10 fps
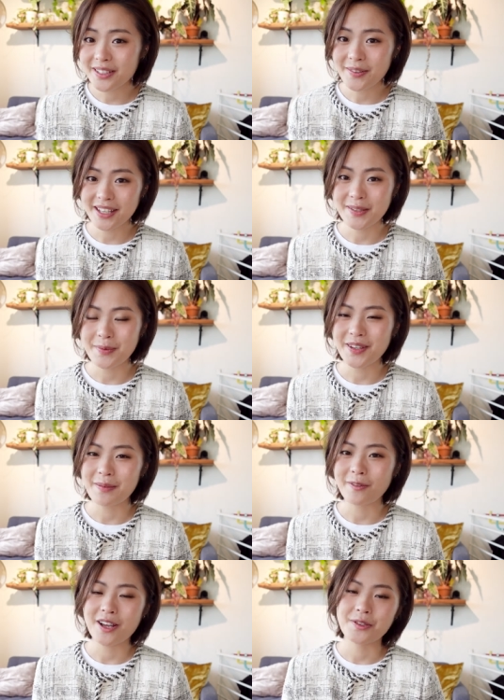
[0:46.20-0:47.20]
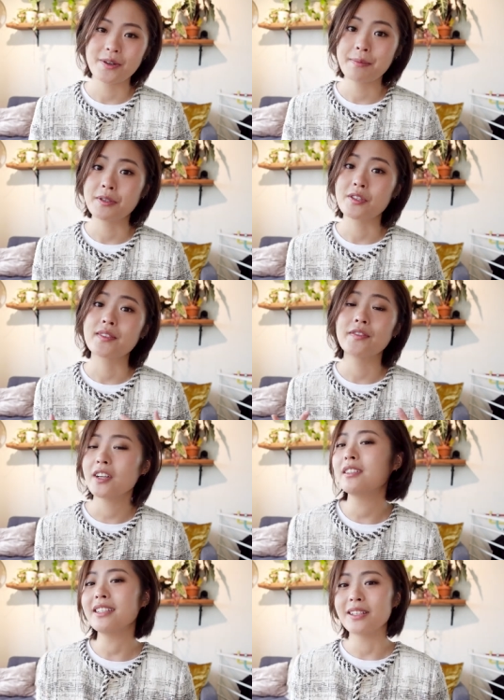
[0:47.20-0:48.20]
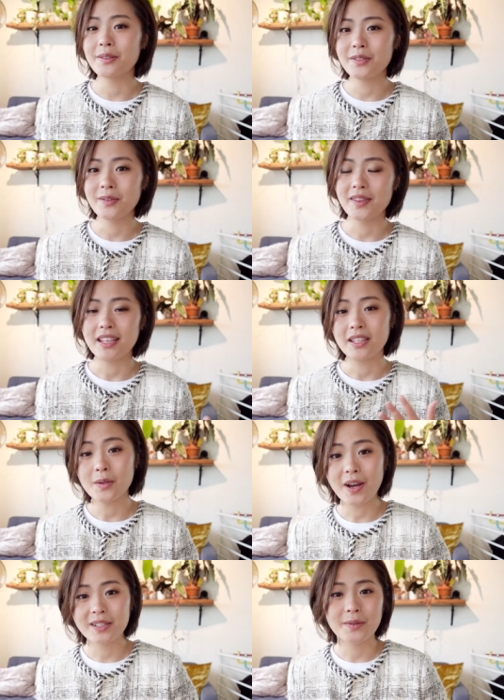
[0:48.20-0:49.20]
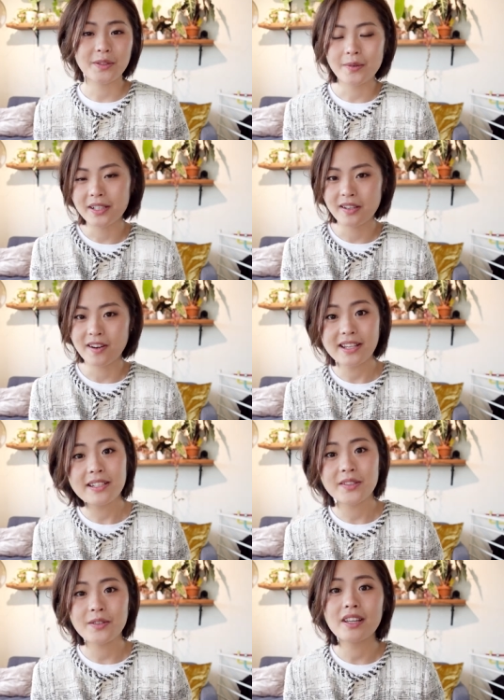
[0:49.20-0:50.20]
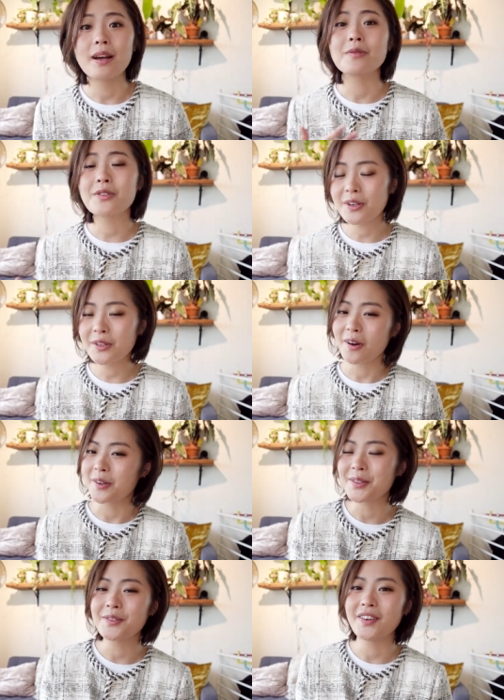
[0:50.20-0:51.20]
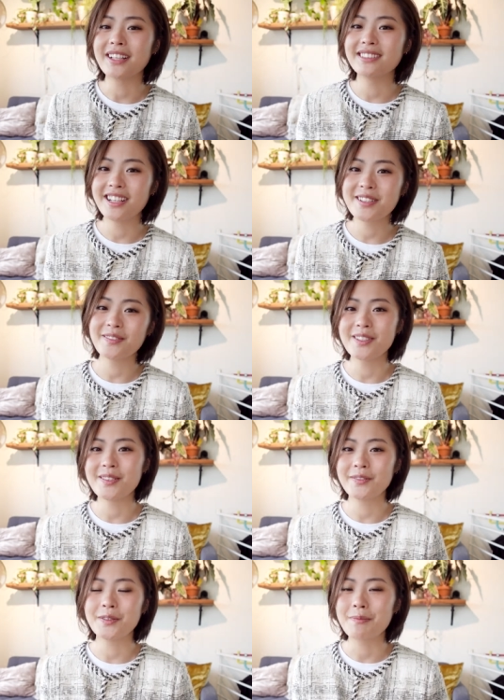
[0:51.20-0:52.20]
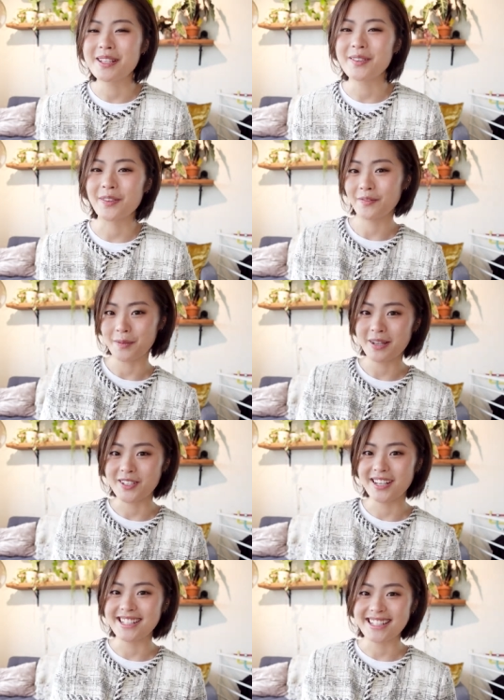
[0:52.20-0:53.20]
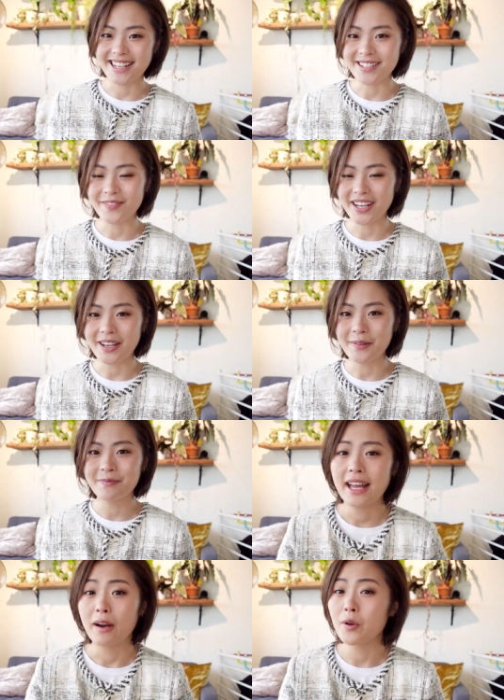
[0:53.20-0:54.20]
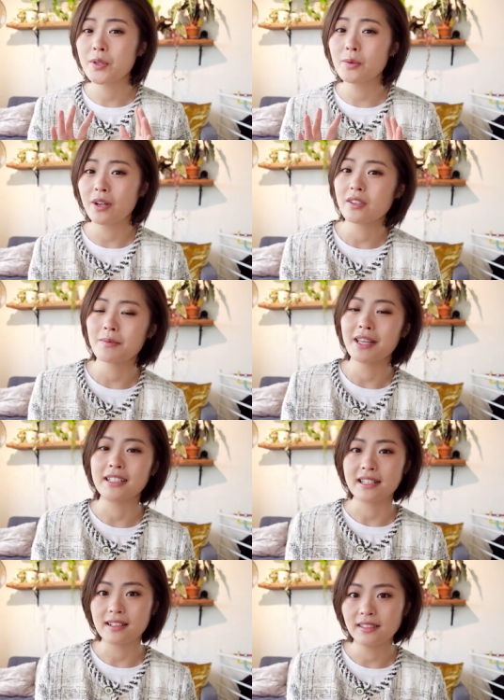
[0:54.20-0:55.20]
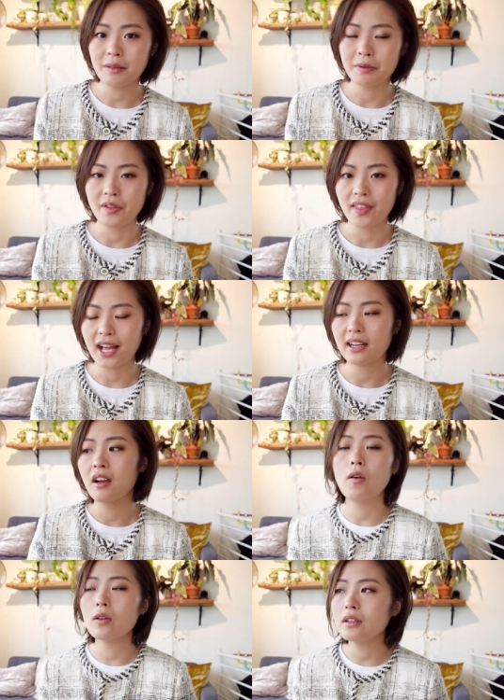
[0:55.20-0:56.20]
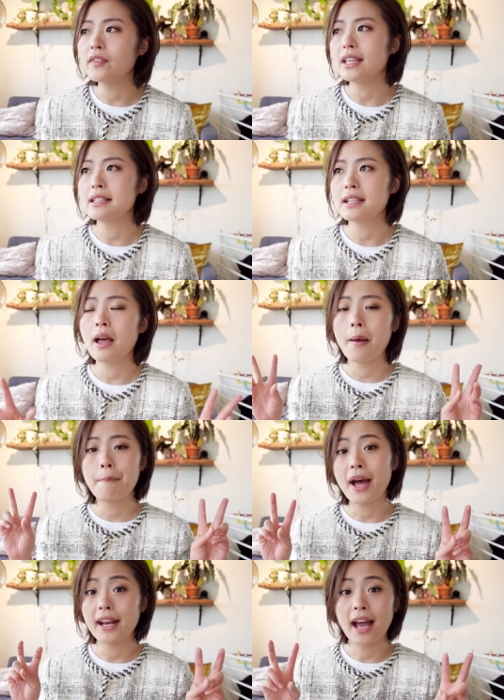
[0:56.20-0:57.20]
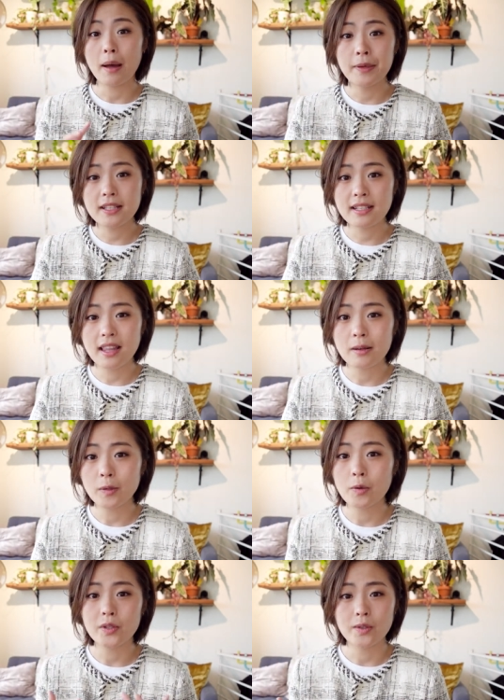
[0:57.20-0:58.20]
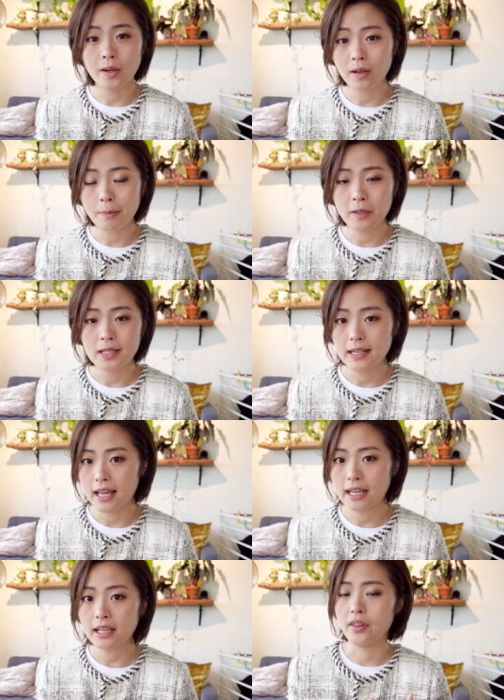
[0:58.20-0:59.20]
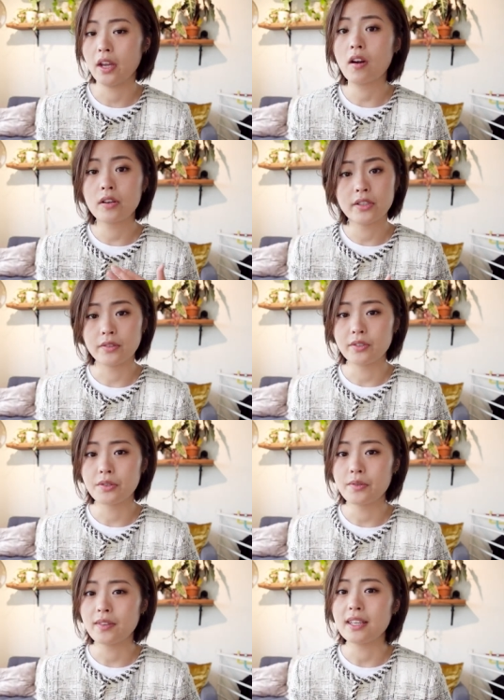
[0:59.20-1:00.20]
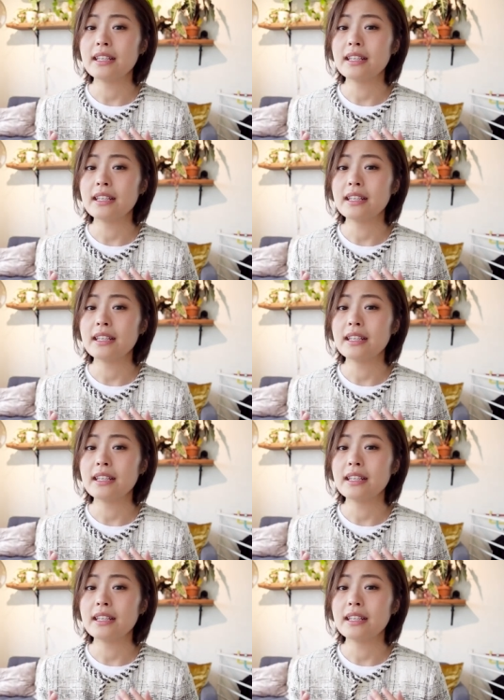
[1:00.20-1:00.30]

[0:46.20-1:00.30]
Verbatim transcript: a UX bootcamp graduate, but just fairly new to the UX or UXR industry, I'm sure you'll also find lots of useful bits of information in today's video. And also wanted to make a disclaimer that all of these bad habits that I'm going to talk about today, they are due to the